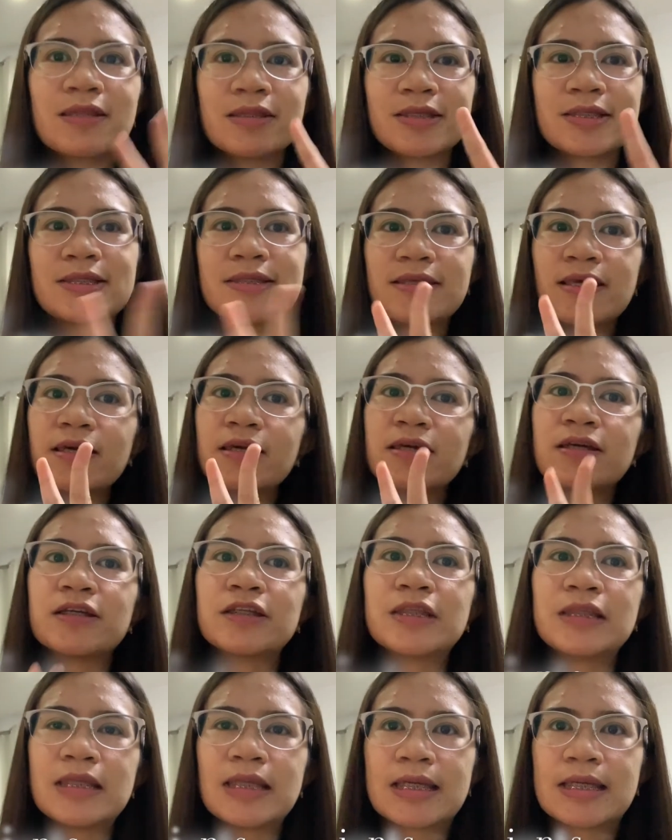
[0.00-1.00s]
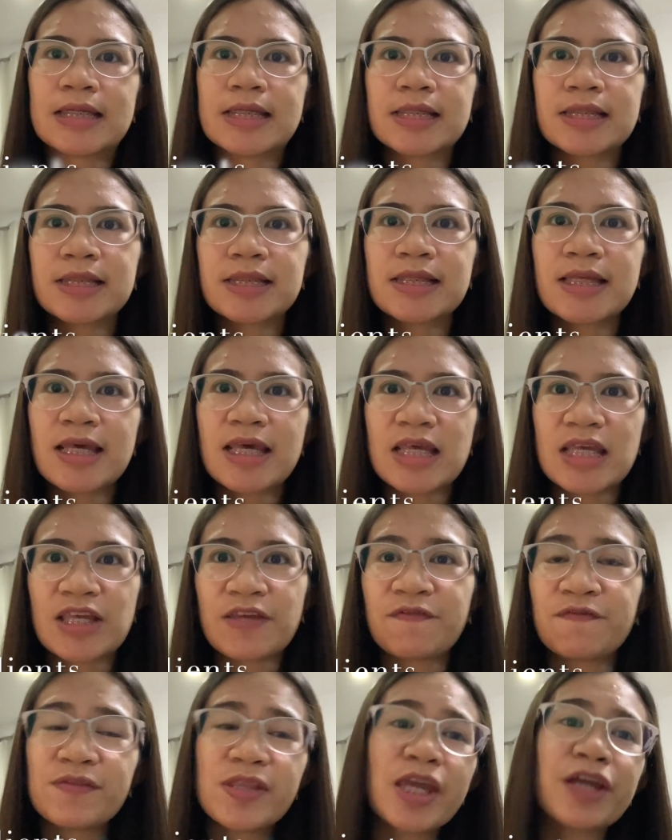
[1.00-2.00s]
The second is
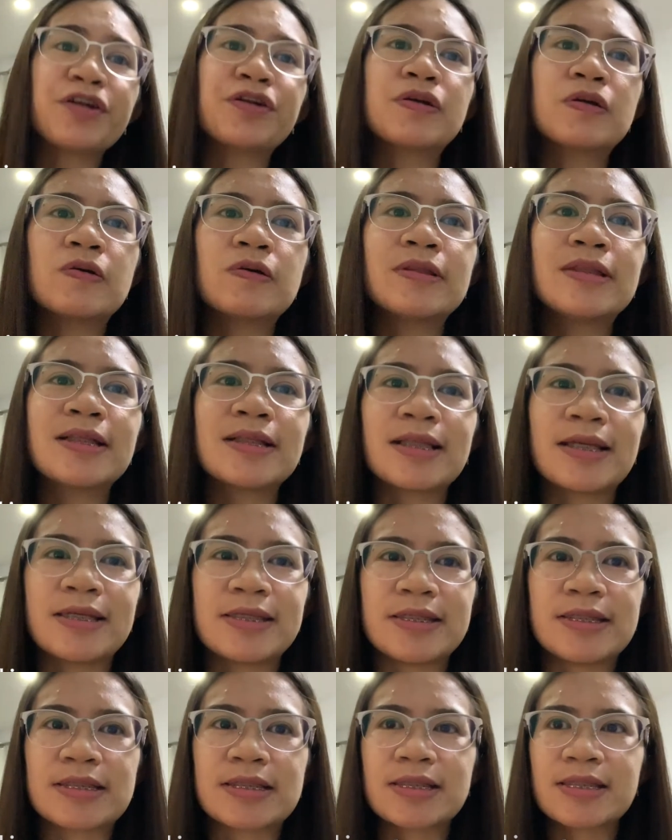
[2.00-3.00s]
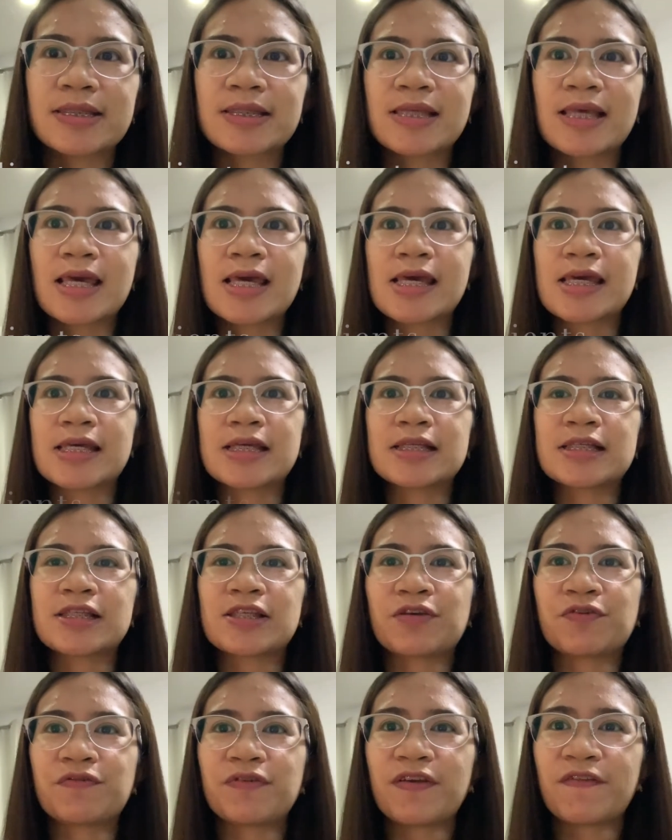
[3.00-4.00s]
if they're good clients.
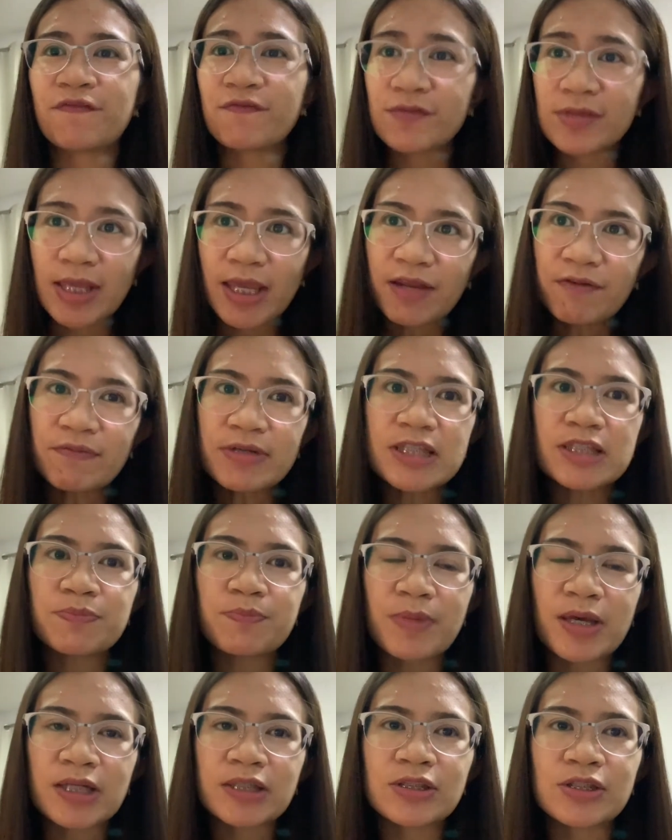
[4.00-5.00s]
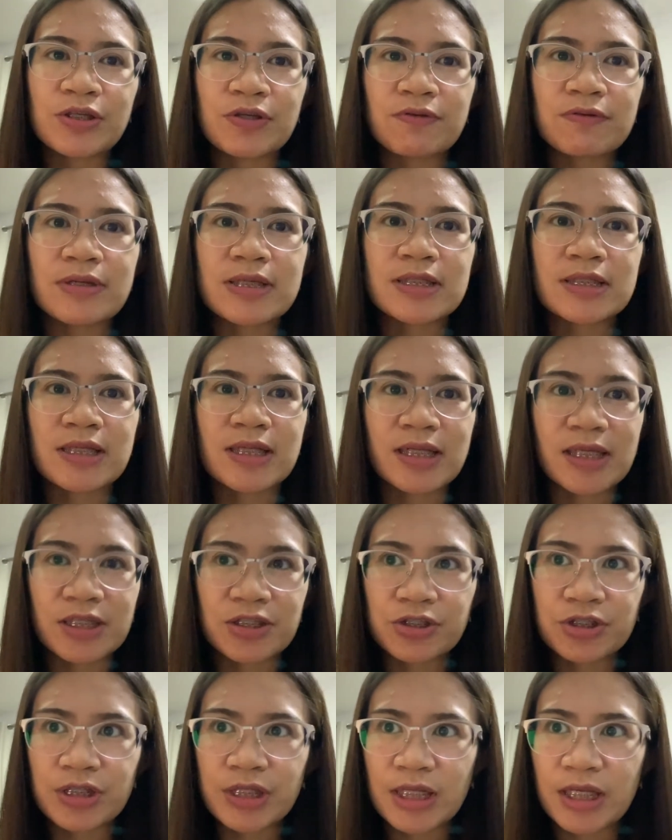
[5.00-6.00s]
So if they respect you as an
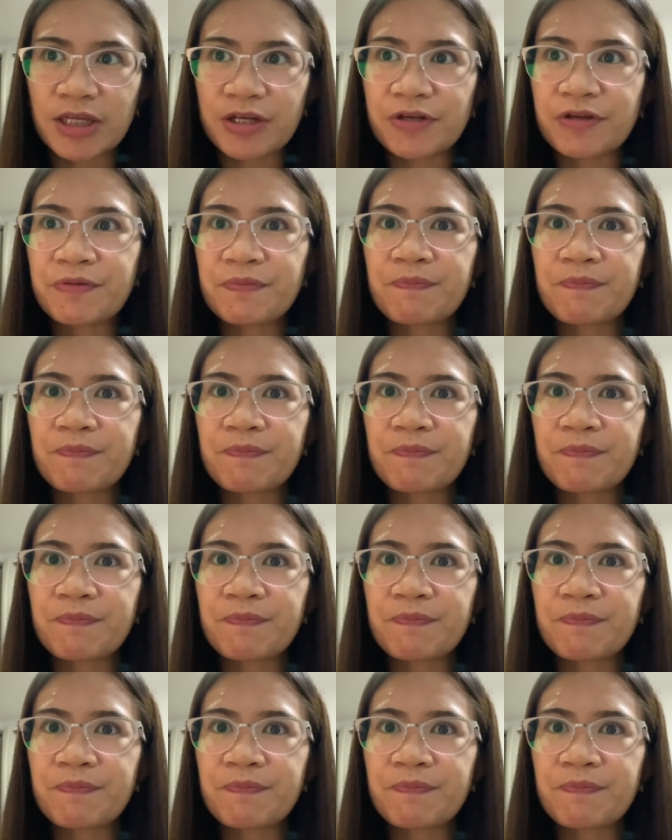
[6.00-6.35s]
engineer,